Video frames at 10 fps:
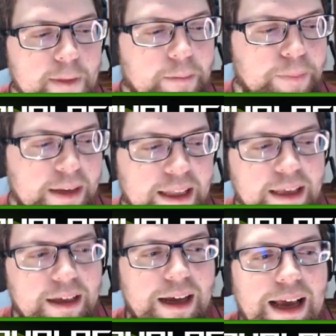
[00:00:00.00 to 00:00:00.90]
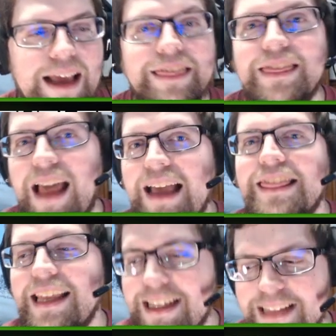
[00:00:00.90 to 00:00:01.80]
But I
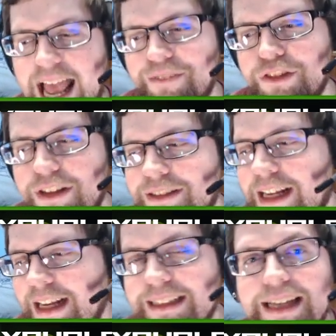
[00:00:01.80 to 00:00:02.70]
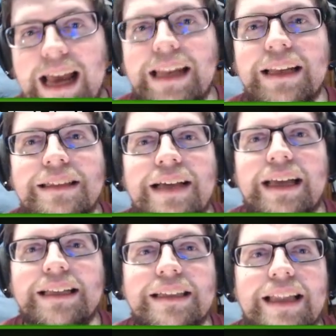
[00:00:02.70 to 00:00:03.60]
think it's after the second Titan
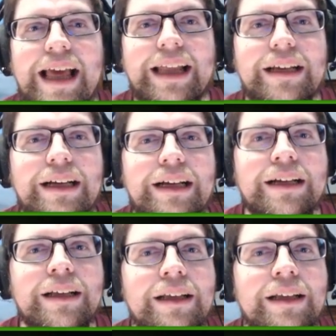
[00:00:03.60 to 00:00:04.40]
that